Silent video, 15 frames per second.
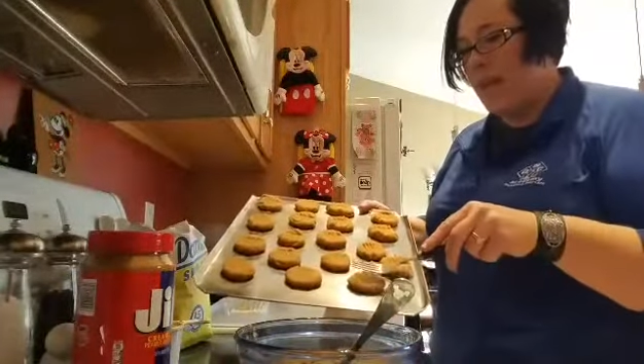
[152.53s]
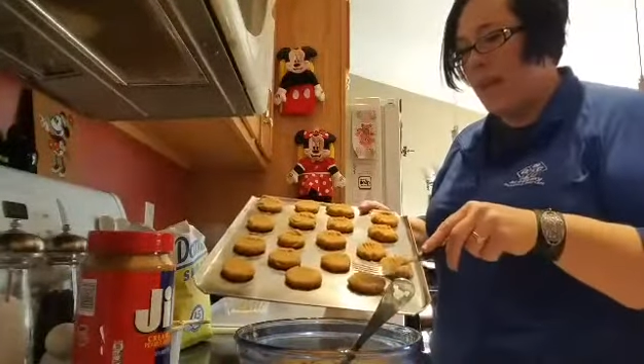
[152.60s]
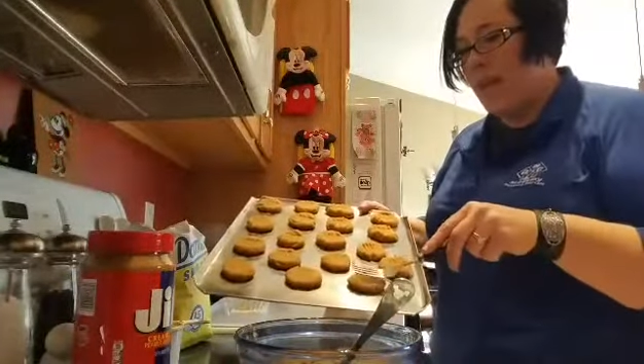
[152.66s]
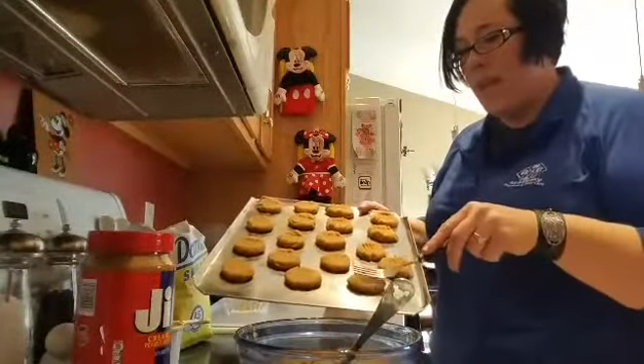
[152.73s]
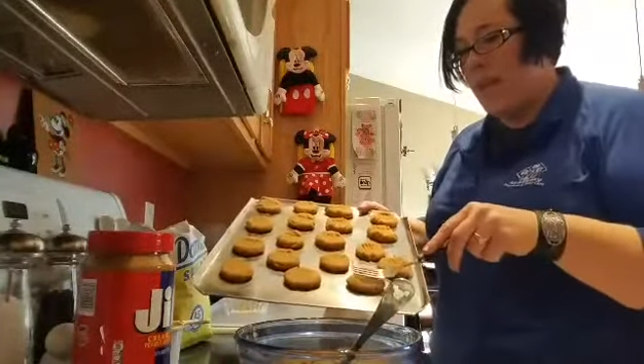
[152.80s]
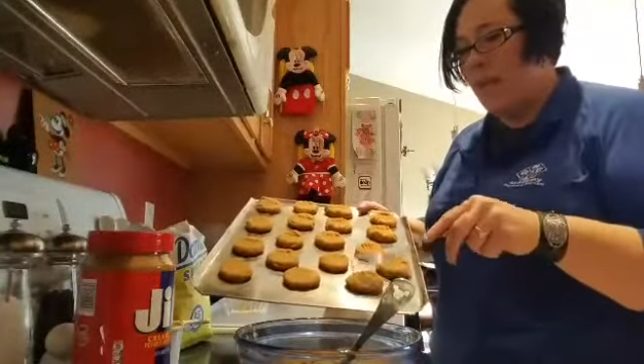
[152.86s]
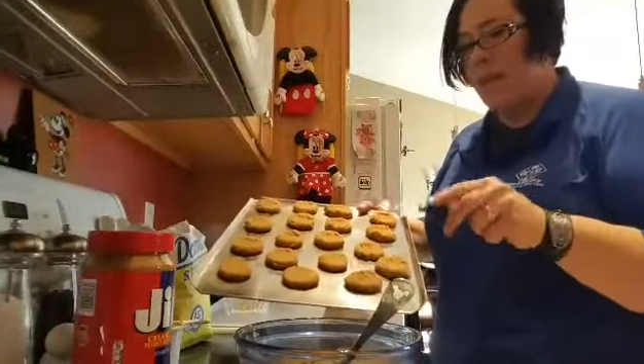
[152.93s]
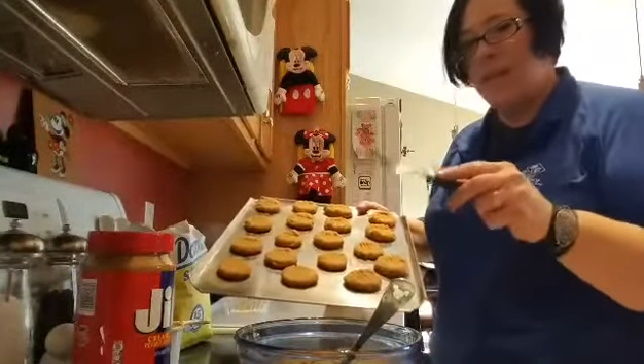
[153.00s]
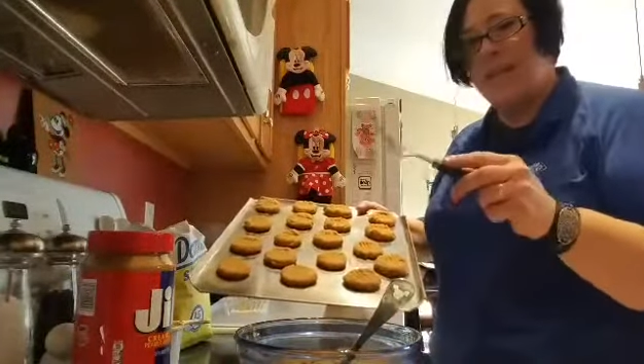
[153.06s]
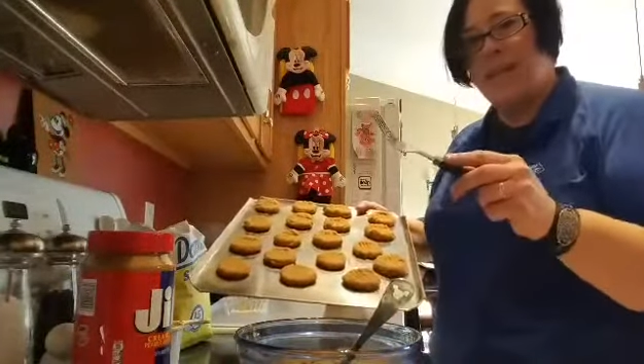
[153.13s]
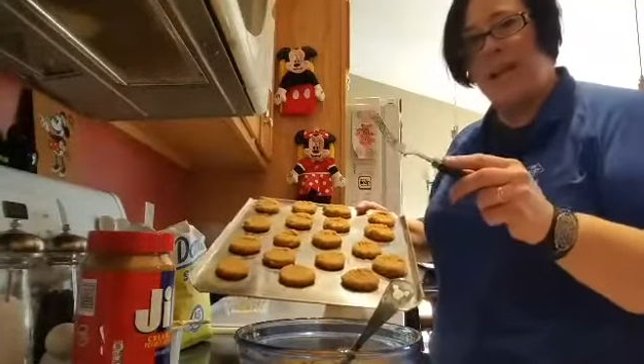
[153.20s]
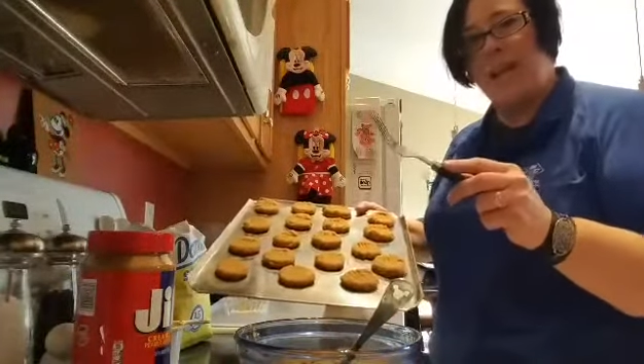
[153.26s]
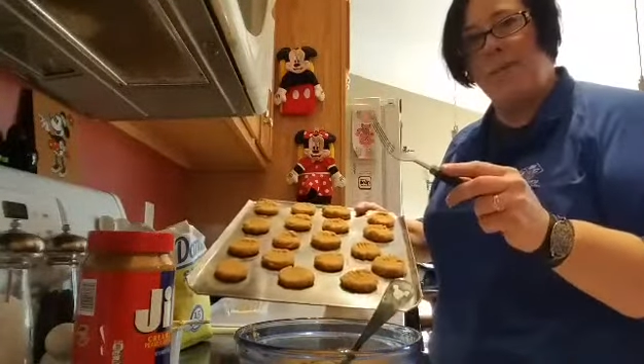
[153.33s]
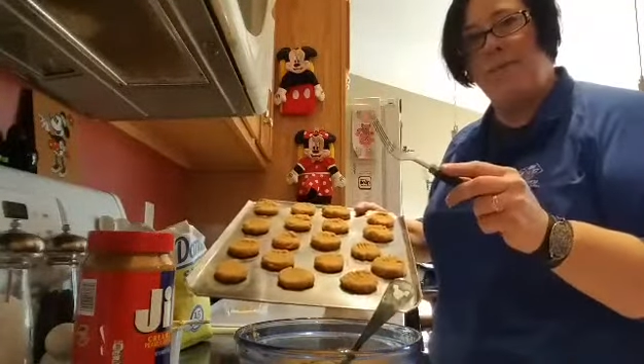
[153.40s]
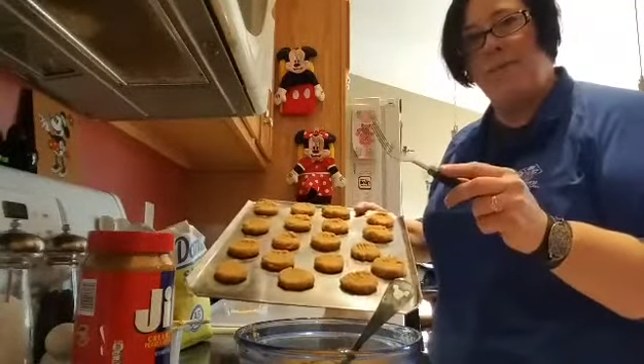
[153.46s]
And then you're going to
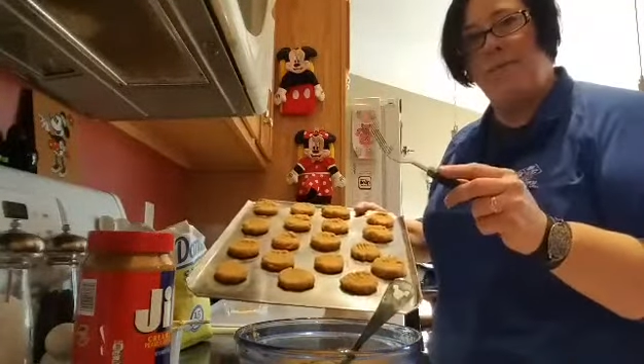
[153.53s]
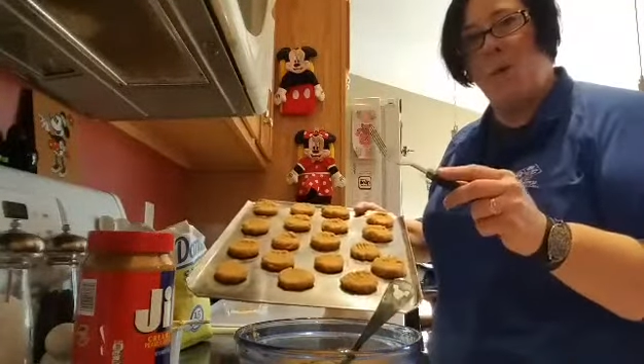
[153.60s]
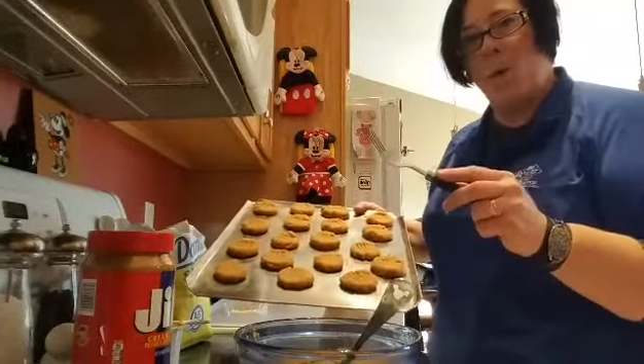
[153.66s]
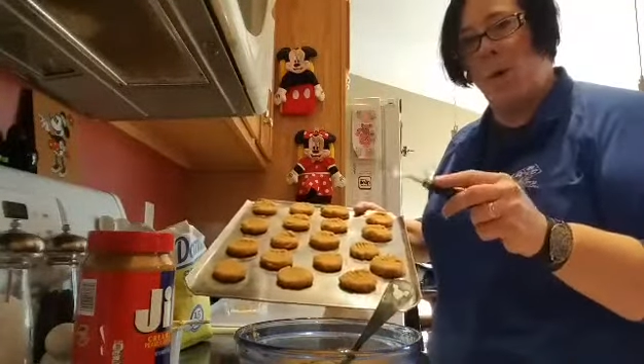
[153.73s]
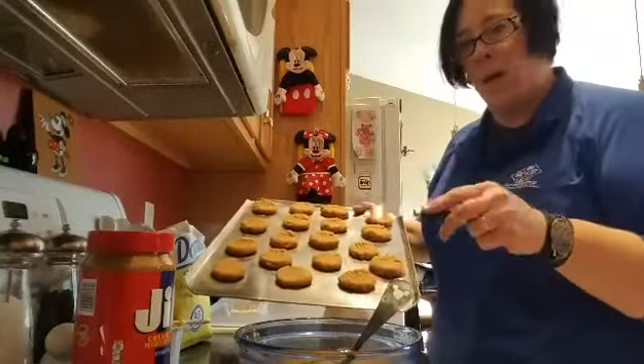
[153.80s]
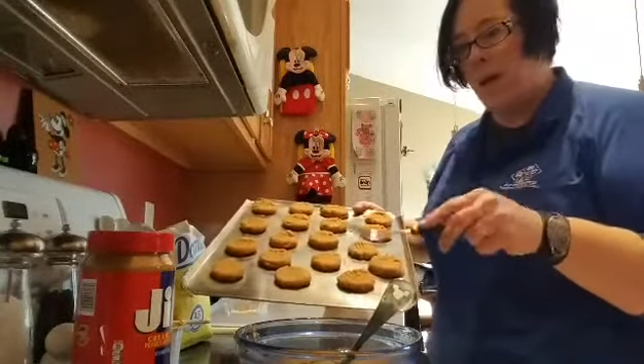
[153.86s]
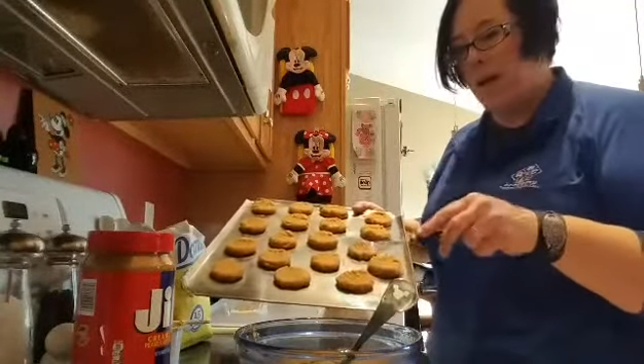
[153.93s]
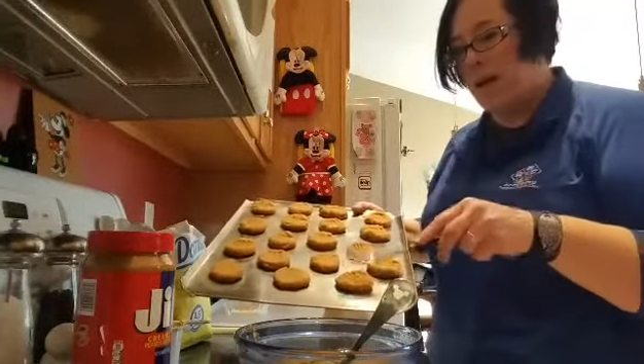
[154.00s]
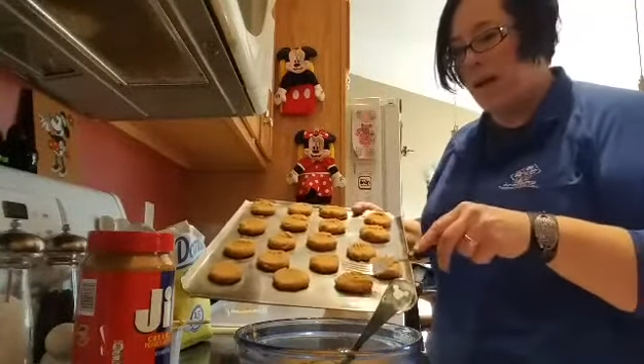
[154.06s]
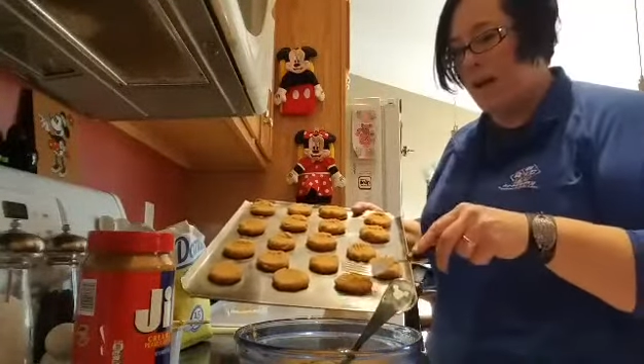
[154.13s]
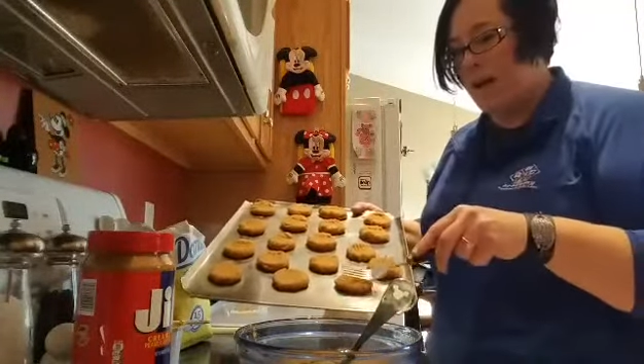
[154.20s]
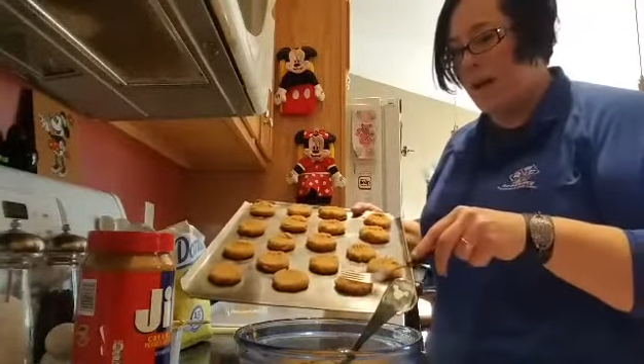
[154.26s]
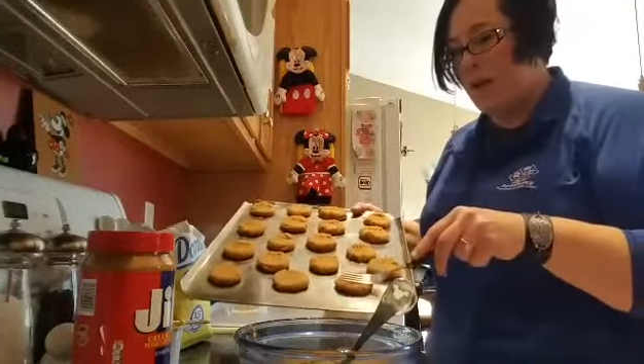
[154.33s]
take a fork